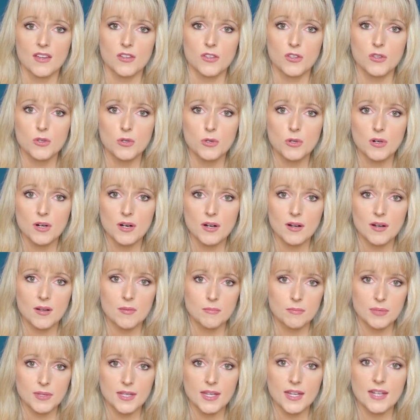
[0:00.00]
Your
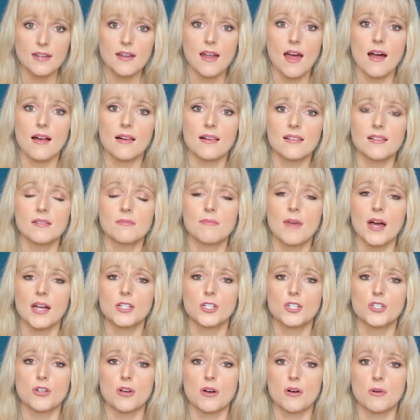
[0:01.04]
P&L
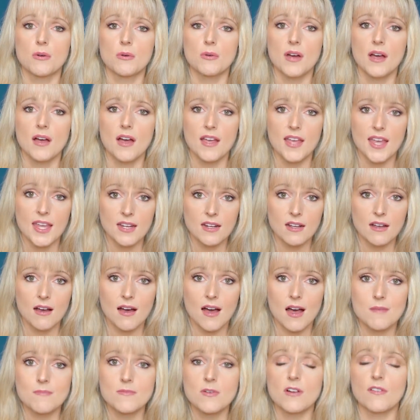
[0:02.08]
might show
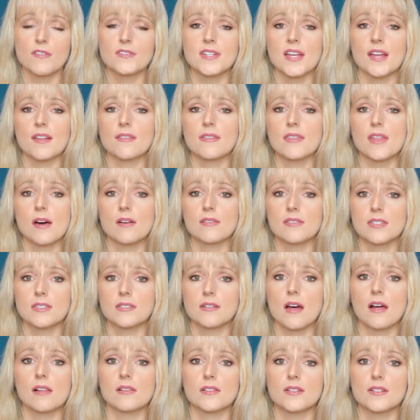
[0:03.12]
income of
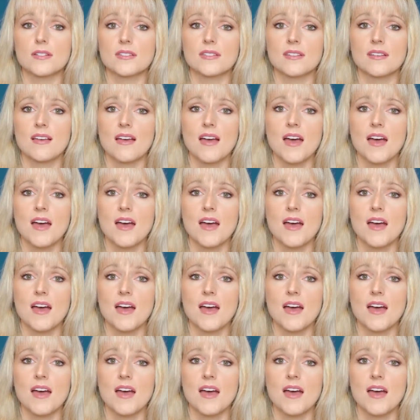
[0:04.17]
$10,000.